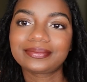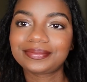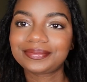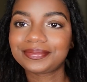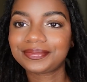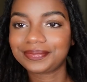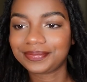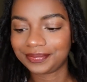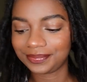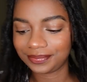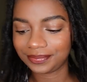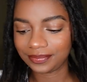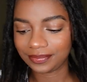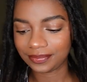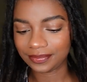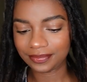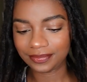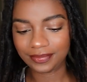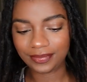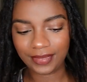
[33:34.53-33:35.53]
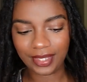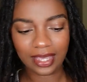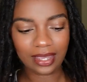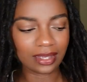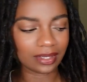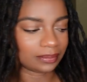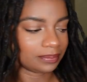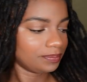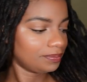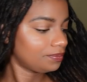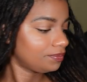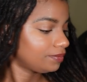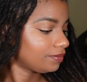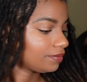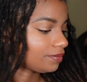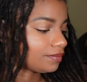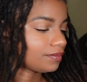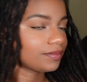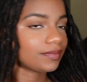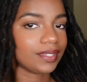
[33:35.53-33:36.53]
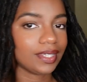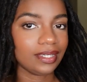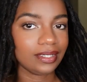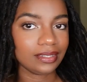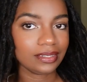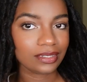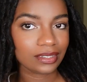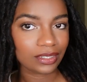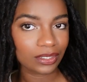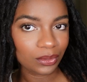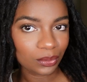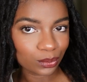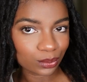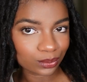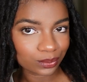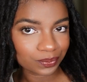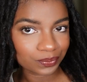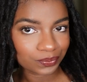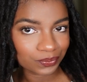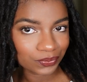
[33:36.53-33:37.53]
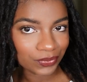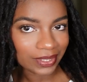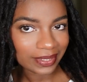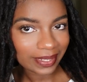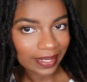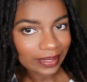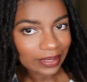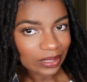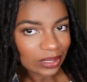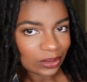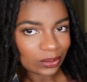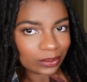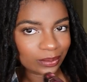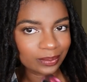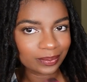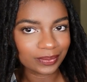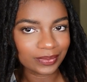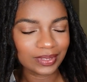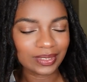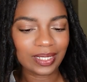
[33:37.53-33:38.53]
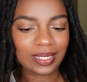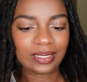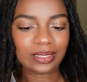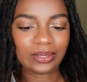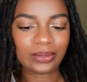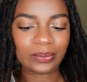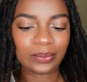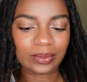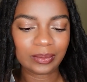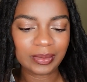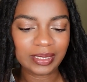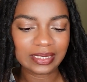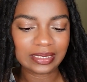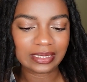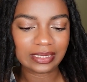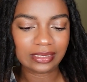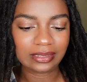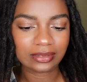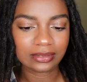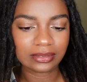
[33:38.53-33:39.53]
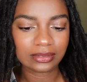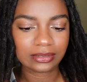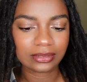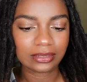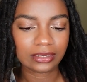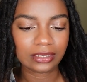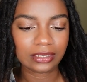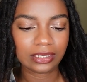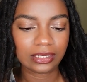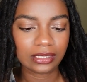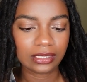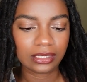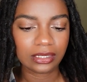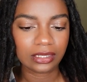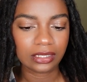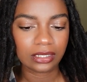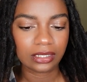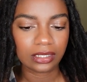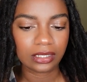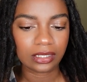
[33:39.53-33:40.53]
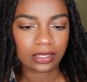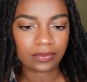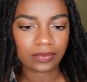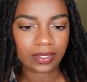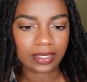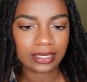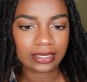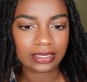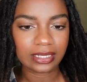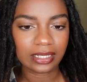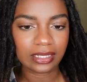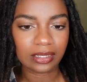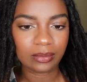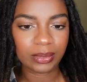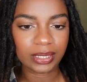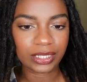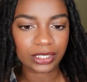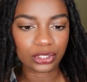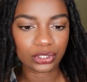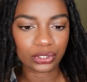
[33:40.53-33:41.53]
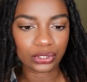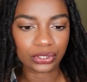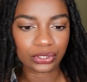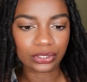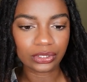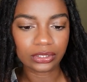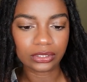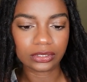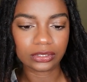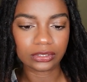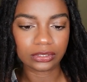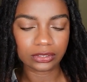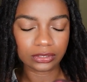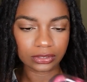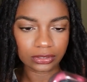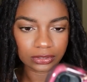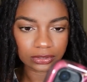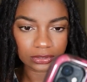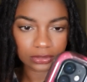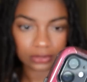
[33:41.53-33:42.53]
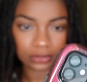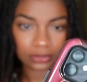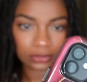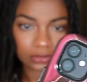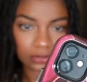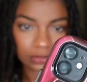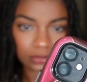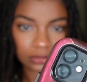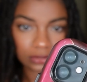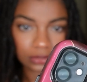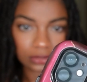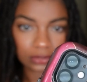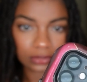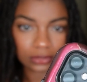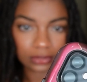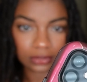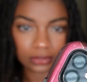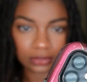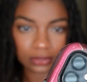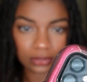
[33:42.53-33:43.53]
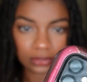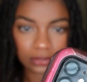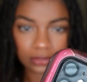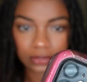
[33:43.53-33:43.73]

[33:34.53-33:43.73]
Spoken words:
I think this came out so well. I wore it, I think I took this off immediately, and I still ended up with like swollen eyes and all that stuff.